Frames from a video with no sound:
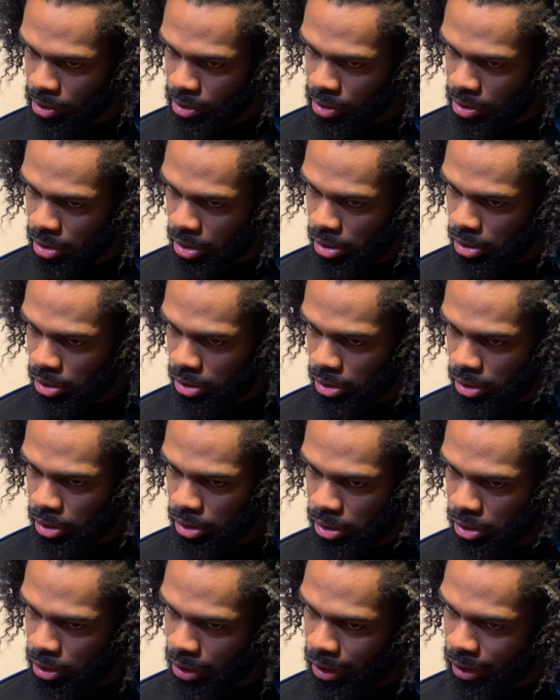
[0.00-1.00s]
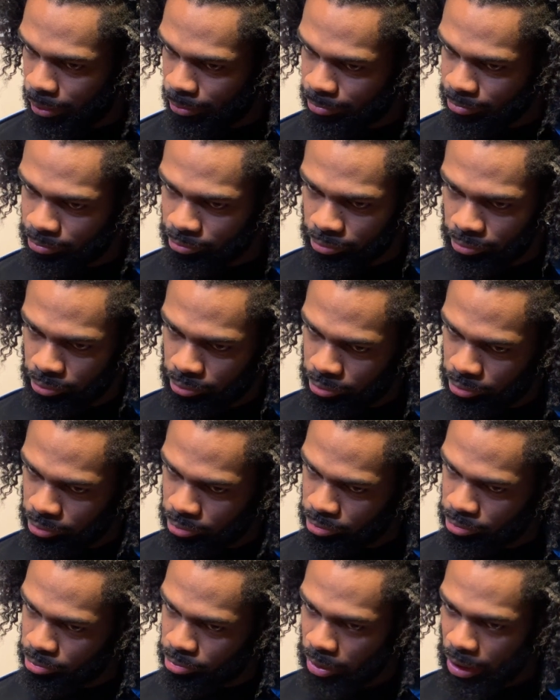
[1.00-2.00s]
Oh yeah,
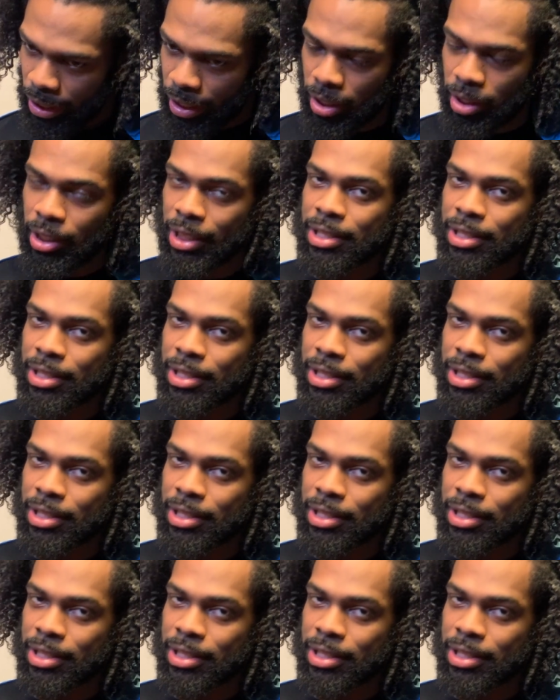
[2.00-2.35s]
and